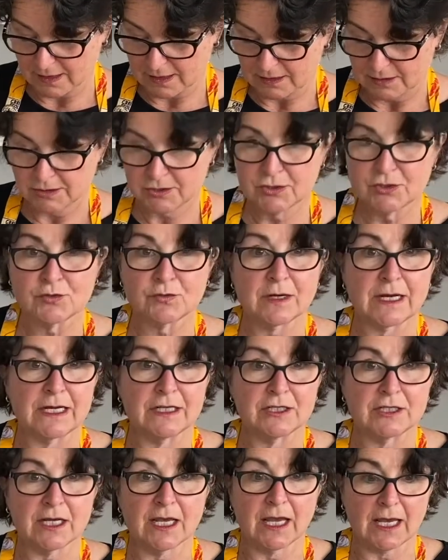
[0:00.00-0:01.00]

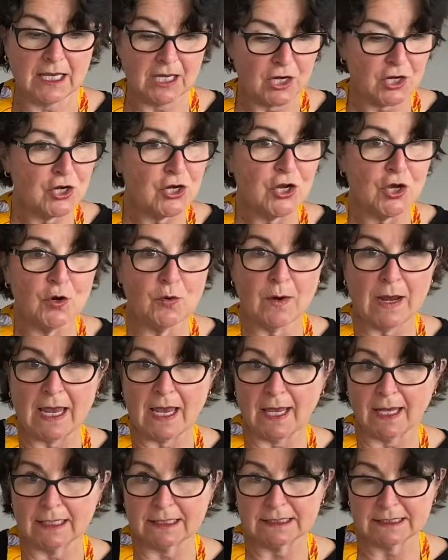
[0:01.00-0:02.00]
Strange, hey? No
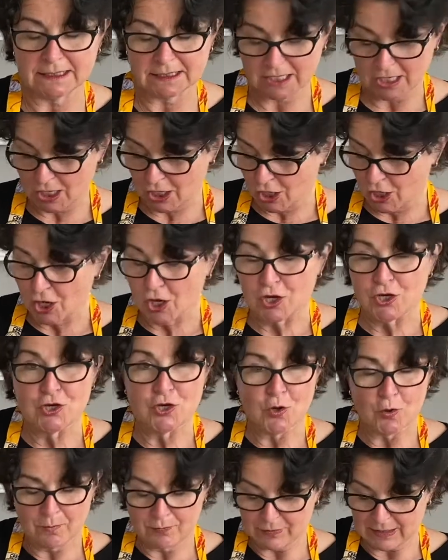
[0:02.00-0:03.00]
eggs,
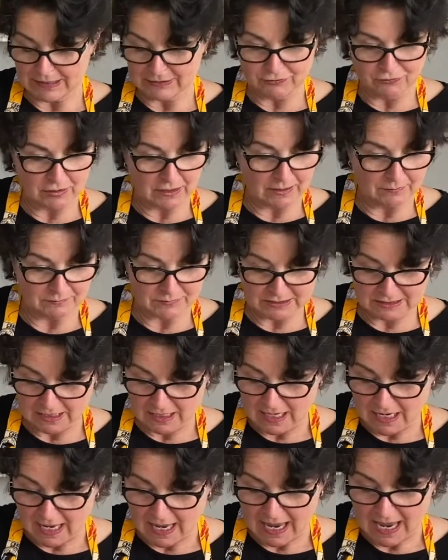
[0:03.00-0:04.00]
no breadcrumbs,
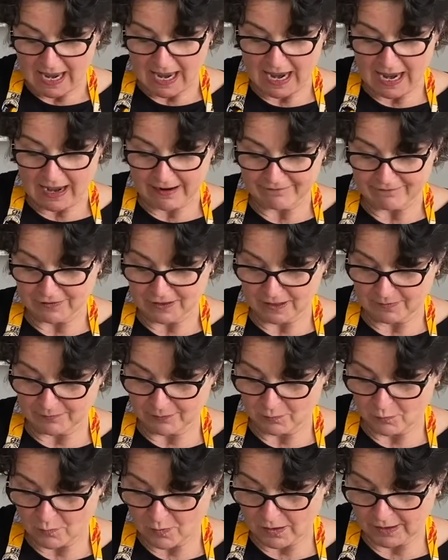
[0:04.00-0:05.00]
half a cup
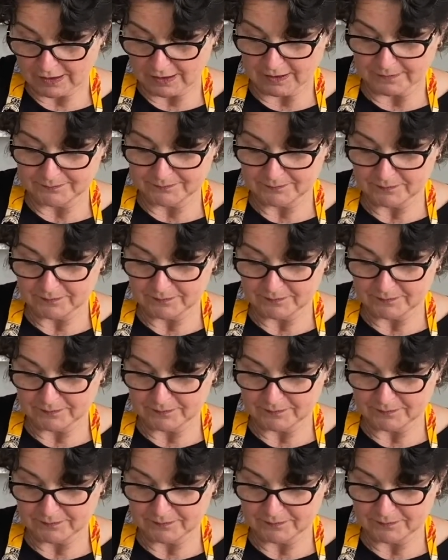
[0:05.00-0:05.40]
of water.